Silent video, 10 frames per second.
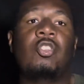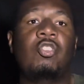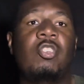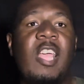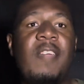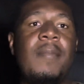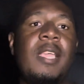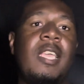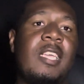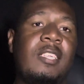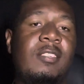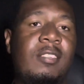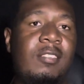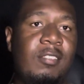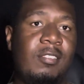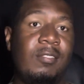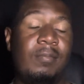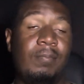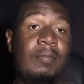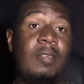She gave me it's
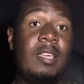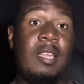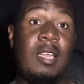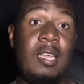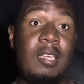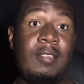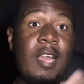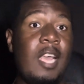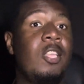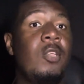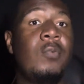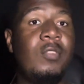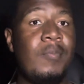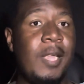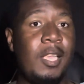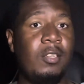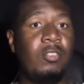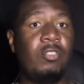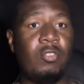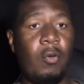not you, it's me
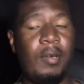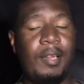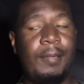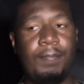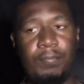story.